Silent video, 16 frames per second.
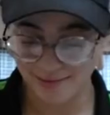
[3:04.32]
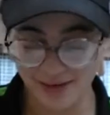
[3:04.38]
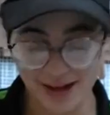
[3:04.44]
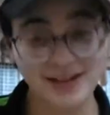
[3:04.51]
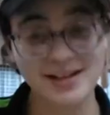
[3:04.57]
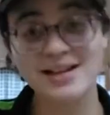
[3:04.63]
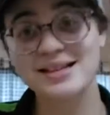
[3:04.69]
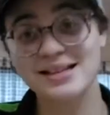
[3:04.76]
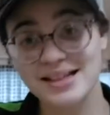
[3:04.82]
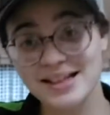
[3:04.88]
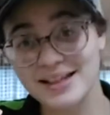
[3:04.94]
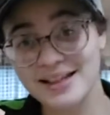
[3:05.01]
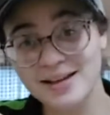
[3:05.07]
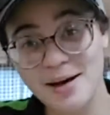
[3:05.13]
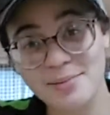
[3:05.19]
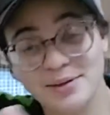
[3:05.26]
It doesn't
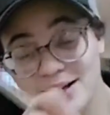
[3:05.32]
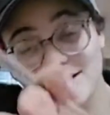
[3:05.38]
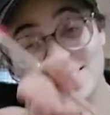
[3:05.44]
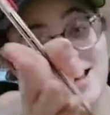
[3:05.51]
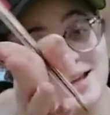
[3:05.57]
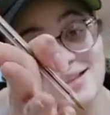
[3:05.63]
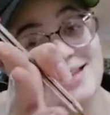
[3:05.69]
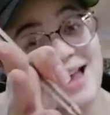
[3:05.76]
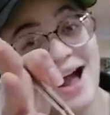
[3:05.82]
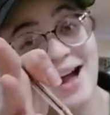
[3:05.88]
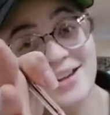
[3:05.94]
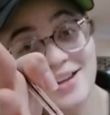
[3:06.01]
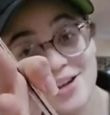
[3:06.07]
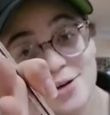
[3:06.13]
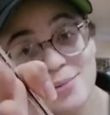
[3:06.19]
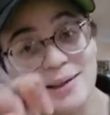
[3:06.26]
eat, because it's
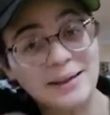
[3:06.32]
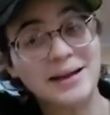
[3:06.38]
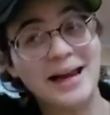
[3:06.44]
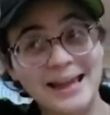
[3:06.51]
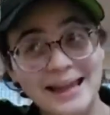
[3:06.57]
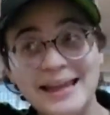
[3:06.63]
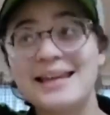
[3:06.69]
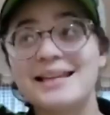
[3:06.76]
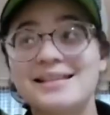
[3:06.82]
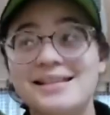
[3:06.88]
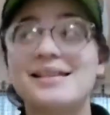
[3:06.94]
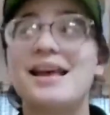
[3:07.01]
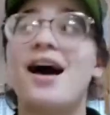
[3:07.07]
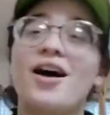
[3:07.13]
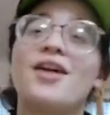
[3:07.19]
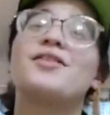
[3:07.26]
not human. It eats
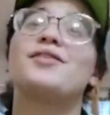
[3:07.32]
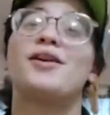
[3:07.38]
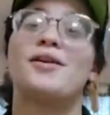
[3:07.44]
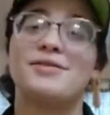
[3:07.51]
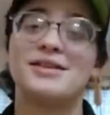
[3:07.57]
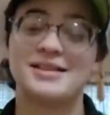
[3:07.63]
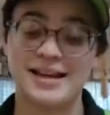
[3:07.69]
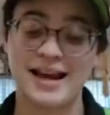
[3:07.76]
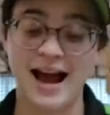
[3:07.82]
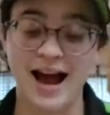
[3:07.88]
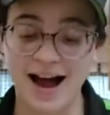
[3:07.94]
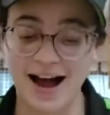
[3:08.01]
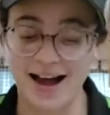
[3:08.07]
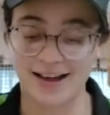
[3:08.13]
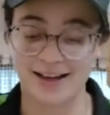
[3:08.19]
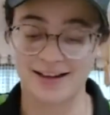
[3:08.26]
other of its
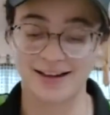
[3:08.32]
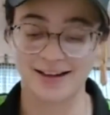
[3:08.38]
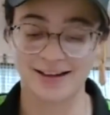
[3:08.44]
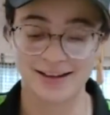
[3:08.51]
kind.